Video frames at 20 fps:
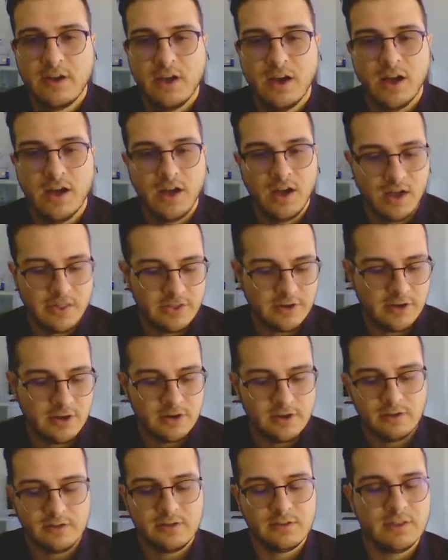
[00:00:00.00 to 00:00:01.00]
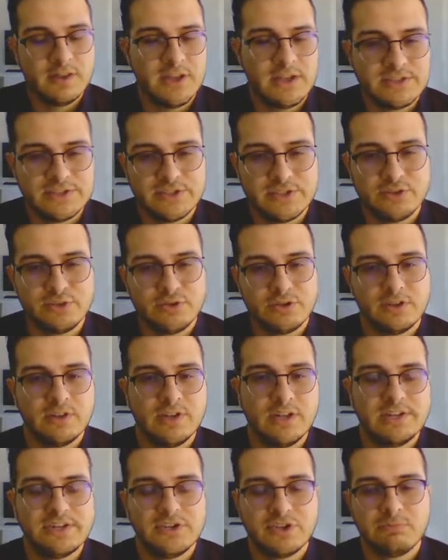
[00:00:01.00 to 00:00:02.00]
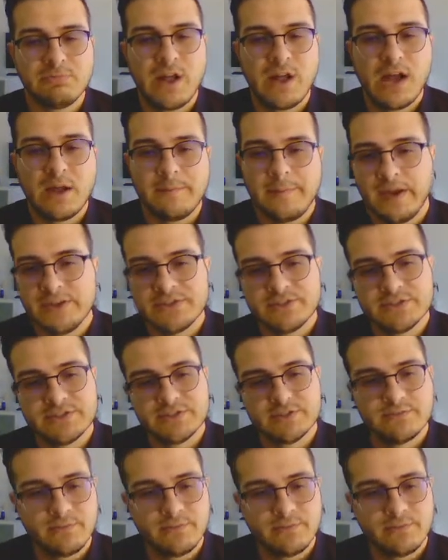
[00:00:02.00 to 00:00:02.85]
Other, link to your blog pages.